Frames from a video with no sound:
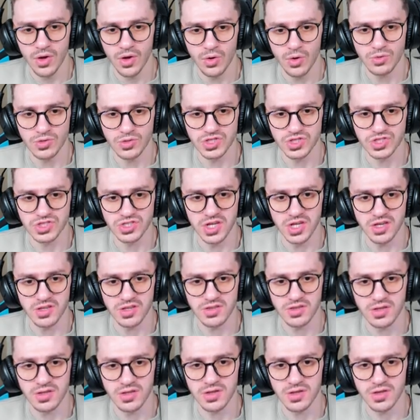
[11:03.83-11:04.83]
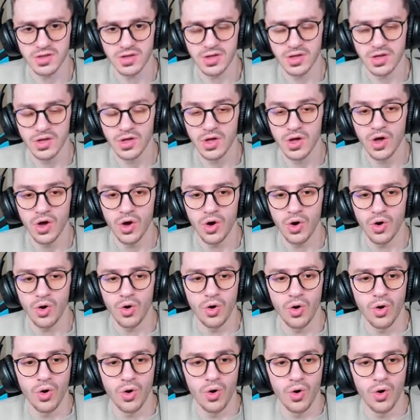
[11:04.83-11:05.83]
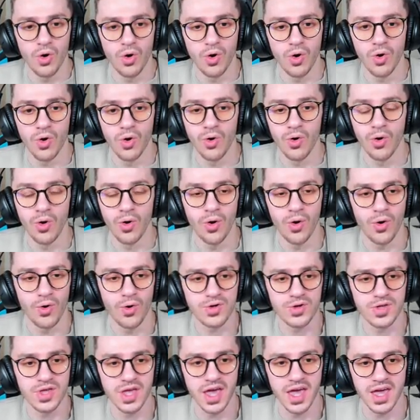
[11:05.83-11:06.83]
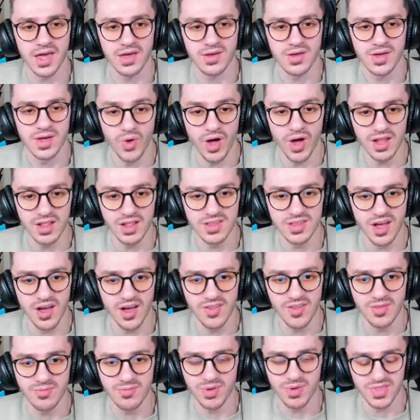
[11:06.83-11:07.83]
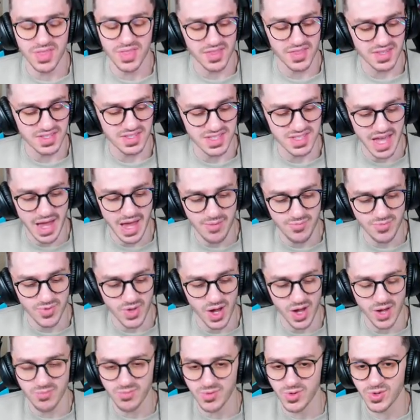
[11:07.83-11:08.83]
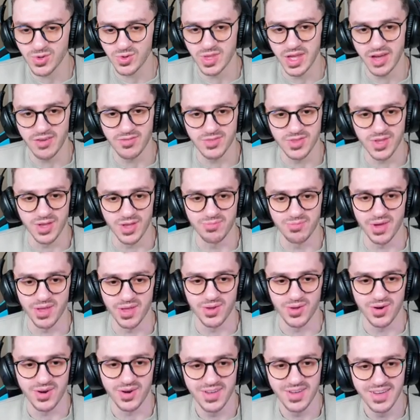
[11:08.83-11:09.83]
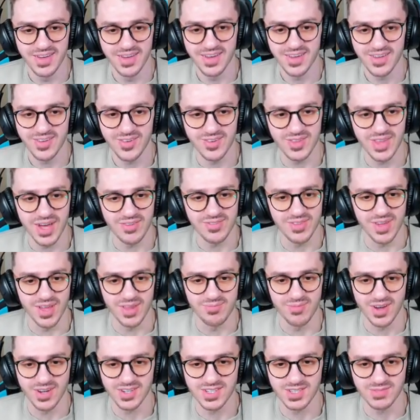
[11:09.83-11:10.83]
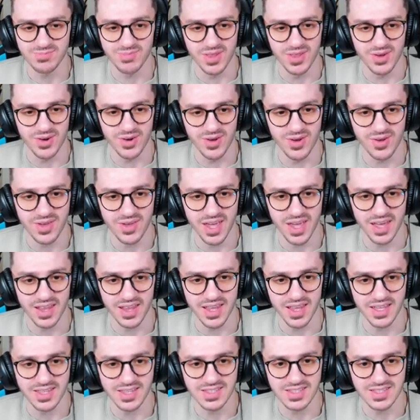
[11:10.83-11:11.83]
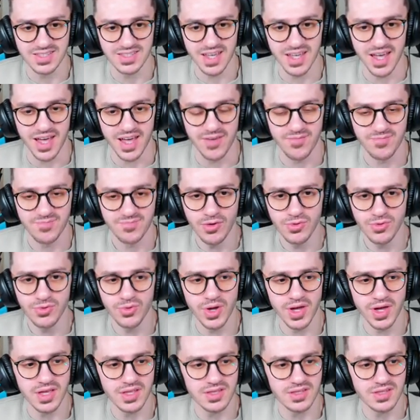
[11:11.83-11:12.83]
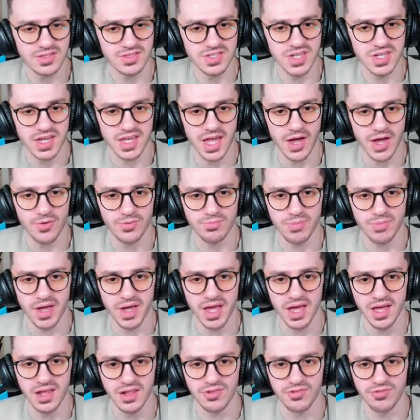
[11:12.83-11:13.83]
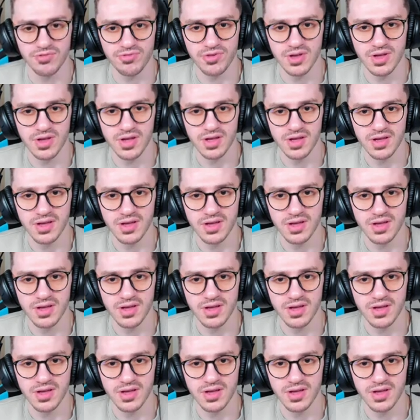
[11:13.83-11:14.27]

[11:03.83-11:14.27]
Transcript: Oh, shit. Oh, okay. Well done, but at the same time, could have done better. Could have done much better. Okay, let's... Uh, how do I check out my health?